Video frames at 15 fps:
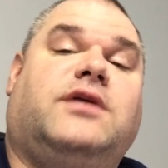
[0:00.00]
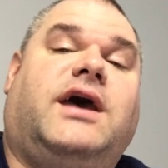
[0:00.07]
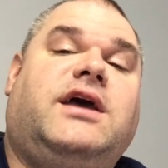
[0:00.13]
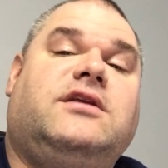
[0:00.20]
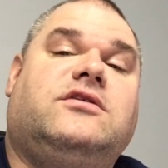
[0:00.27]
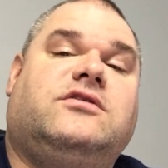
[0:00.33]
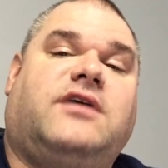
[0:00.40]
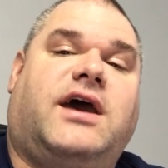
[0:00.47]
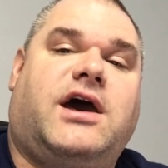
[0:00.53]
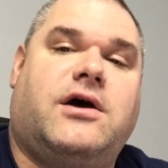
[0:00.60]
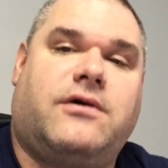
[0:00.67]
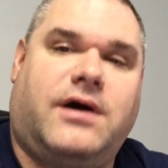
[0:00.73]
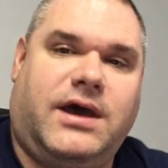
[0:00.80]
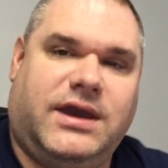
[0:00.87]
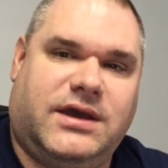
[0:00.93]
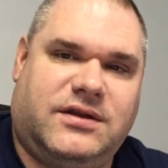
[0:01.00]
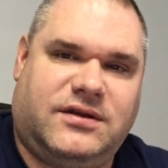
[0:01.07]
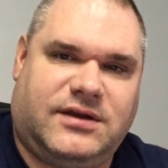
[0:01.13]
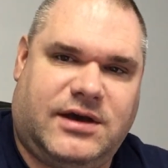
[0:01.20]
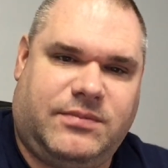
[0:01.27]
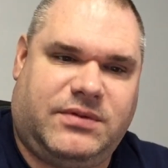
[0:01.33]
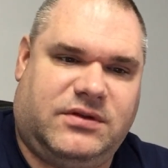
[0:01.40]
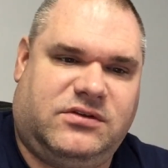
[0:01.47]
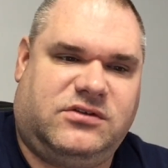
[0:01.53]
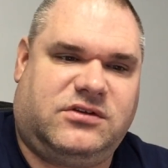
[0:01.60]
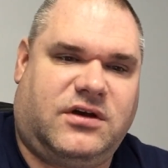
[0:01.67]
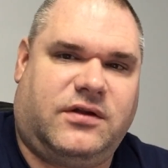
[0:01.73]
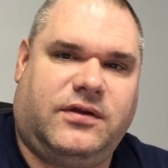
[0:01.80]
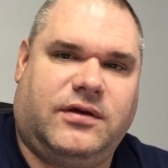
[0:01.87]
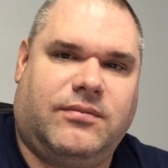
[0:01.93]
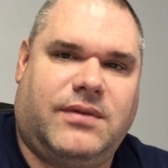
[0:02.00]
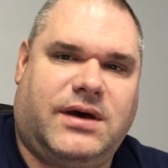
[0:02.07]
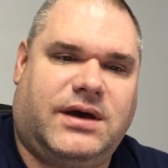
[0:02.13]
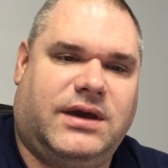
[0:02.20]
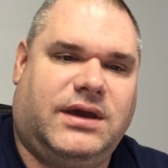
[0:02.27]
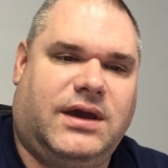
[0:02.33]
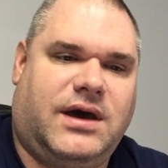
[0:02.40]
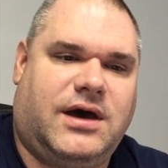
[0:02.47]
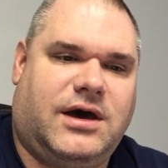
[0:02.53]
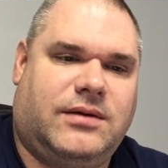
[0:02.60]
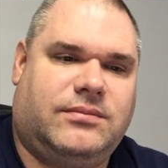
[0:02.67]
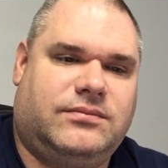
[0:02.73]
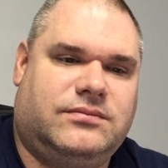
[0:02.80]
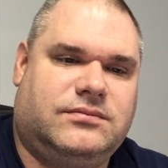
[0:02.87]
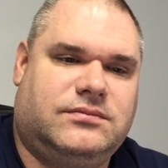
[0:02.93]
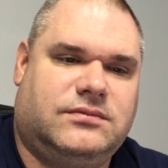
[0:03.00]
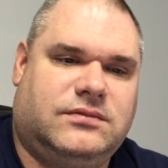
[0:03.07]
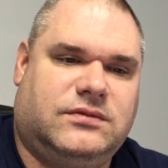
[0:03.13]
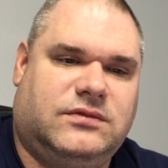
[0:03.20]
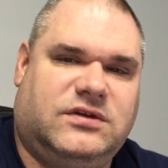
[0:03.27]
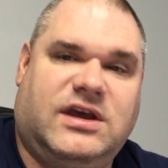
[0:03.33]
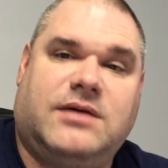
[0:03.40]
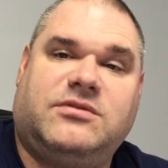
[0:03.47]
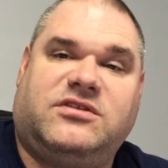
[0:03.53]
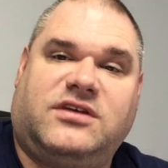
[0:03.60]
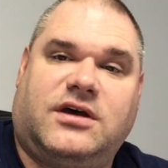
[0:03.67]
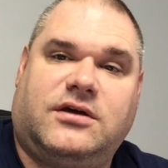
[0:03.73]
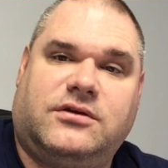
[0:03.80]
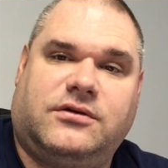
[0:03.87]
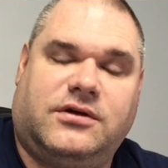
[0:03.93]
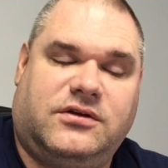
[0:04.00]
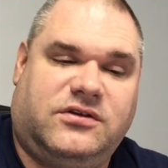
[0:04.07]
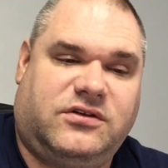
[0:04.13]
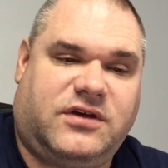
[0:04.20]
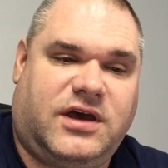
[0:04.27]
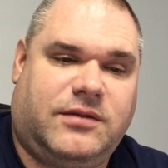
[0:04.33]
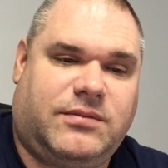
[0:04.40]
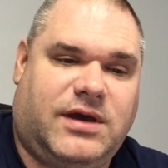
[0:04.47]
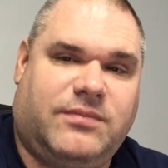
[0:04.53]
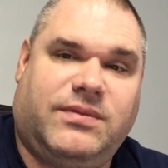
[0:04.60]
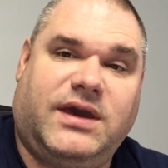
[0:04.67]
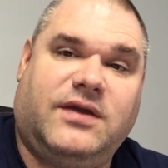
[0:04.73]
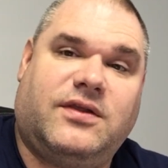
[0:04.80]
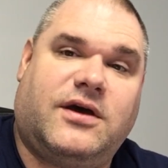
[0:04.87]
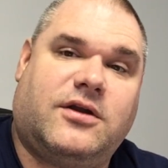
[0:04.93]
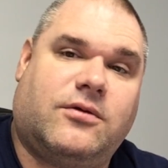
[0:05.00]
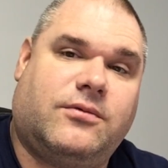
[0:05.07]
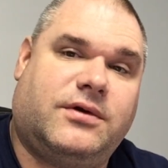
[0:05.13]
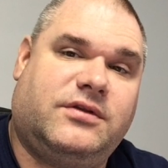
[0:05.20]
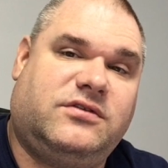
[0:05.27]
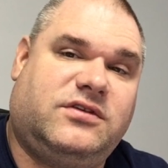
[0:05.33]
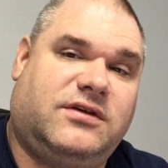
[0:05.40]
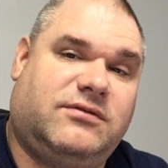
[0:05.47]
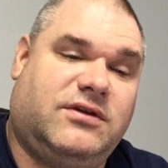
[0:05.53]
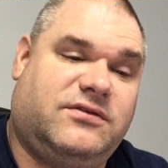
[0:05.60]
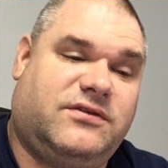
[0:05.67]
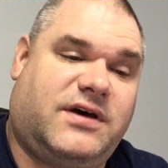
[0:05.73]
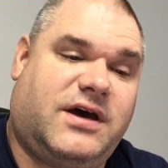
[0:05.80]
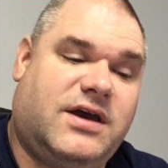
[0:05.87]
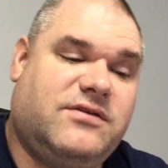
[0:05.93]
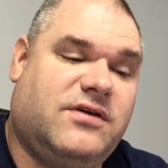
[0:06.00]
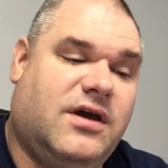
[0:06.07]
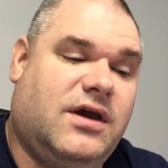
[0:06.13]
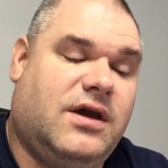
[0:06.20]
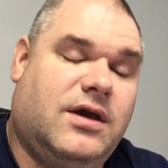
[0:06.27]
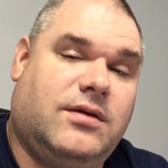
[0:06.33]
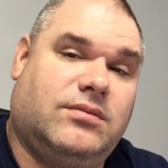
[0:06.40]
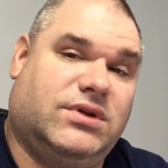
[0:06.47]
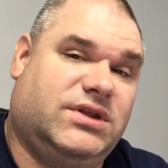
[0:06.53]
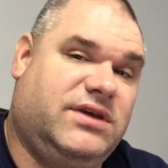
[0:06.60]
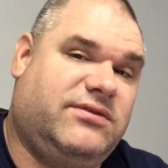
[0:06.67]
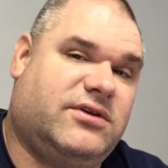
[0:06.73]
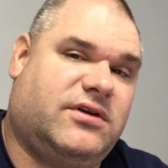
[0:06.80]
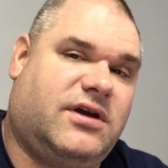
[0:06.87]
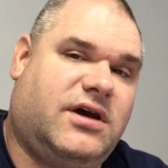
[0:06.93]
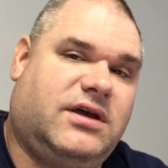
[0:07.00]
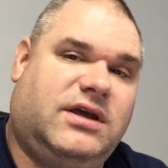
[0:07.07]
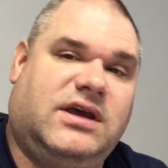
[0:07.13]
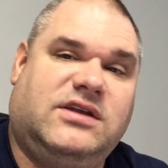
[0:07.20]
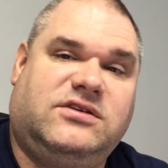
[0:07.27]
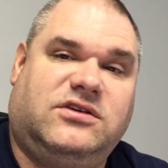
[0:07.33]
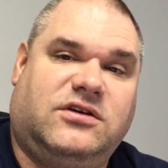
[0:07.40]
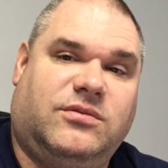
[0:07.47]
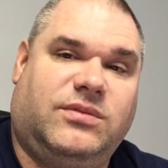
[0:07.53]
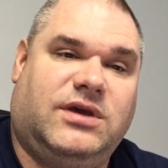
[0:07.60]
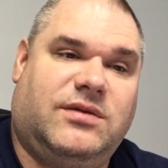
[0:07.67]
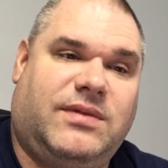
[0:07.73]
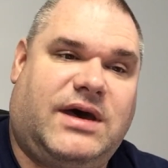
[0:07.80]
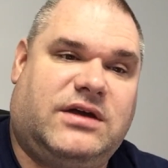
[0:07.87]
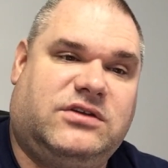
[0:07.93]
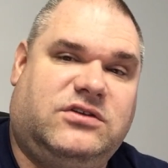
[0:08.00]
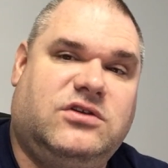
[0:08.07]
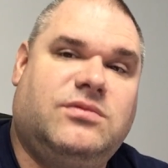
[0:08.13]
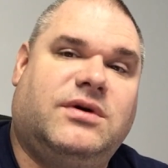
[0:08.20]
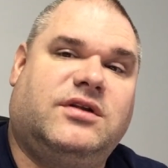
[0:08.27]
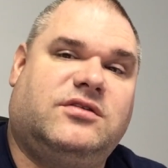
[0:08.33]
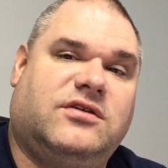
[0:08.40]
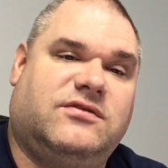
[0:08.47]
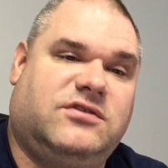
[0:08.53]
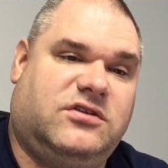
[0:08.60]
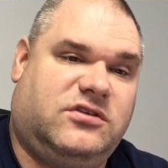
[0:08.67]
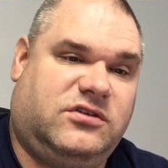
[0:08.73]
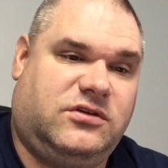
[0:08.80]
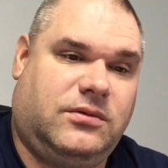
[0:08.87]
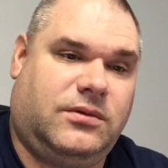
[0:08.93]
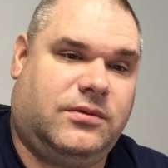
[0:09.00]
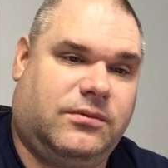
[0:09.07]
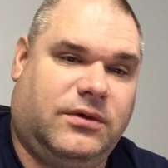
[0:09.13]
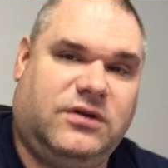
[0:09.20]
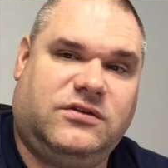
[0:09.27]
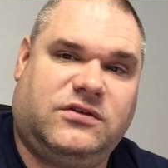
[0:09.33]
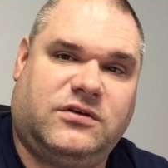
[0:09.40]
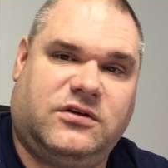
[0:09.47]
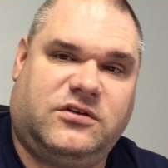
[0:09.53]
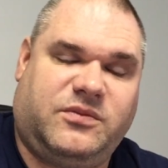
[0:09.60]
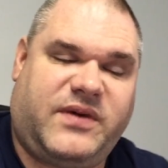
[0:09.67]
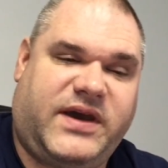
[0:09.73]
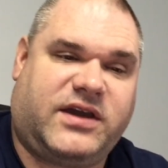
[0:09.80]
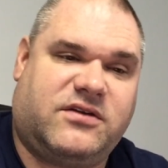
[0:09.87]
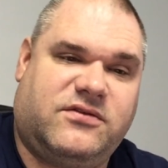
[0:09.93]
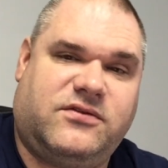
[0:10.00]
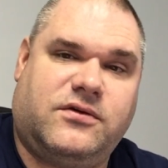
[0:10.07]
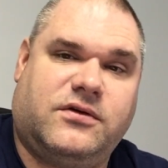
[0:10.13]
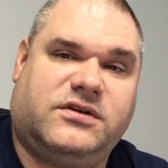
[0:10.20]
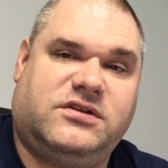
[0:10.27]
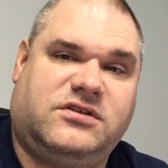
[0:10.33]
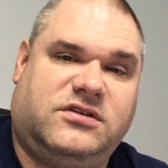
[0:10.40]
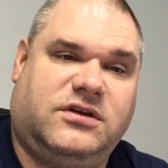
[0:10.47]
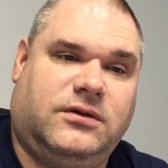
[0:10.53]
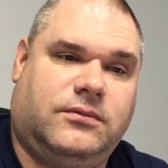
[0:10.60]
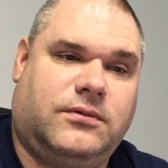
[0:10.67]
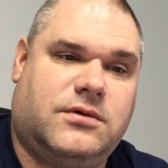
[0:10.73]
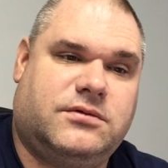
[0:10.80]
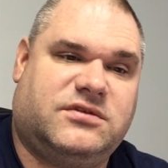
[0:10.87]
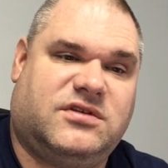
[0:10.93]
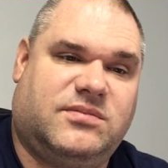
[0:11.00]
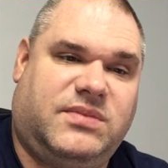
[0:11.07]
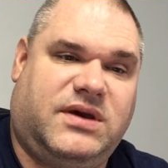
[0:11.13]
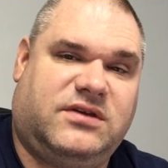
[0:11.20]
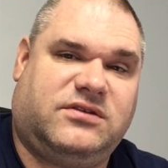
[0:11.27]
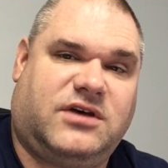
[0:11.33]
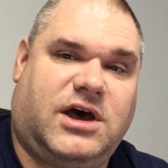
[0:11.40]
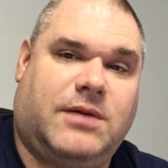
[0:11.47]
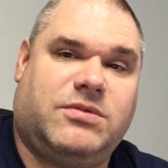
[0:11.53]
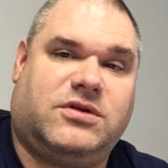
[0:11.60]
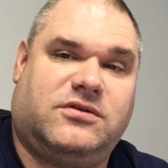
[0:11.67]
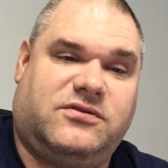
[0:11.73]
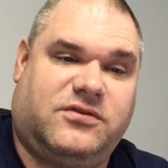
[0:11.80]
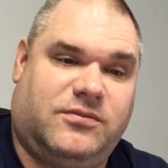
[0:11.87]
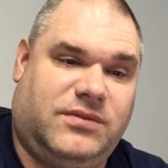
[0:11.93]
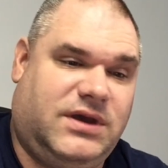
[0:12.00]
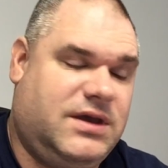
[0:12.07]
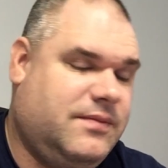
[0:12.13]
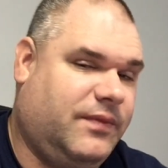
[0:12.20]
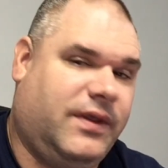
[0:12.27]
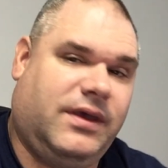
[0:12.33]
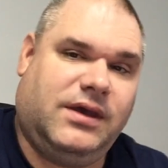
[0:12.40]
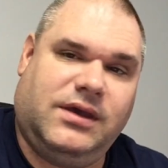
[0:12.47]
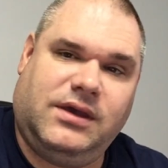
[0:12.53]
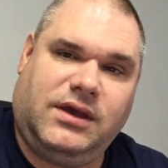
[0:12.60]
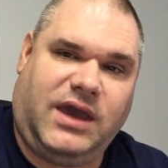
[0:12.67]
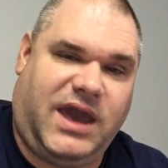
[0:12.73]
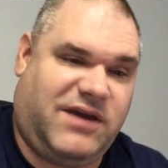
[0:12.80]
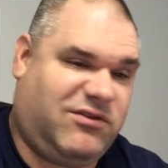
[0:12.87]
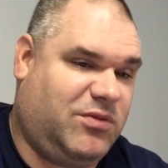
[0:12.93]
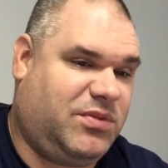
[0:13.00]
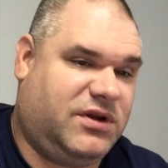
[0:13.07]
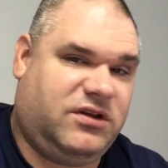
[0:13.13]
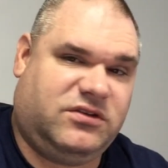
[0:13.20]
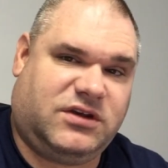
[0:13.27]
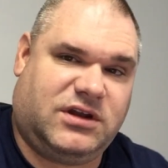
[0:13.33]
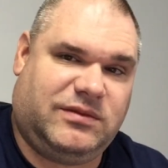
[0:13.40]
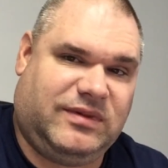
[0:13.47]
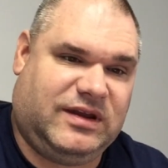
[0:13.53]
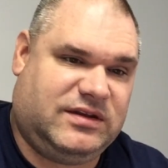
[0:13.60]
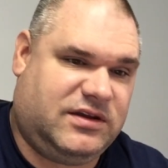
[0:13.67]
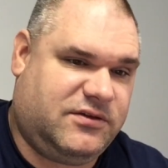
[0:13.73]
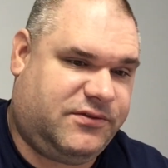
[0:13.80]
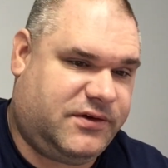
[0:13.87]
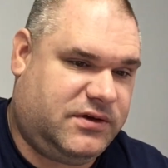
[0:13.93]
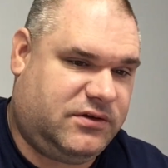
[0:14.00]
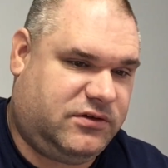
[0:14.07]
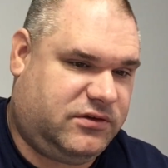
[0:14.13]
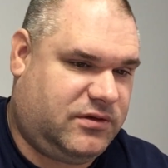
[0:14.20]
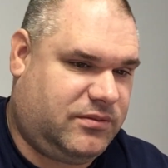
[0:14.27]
that is how I ended up installing my depth sounder inside my Bayliner 175. Believe it or not, it took me about 2 months of just doing research back and forth to see what was the best option for me. Everybody's going to be different.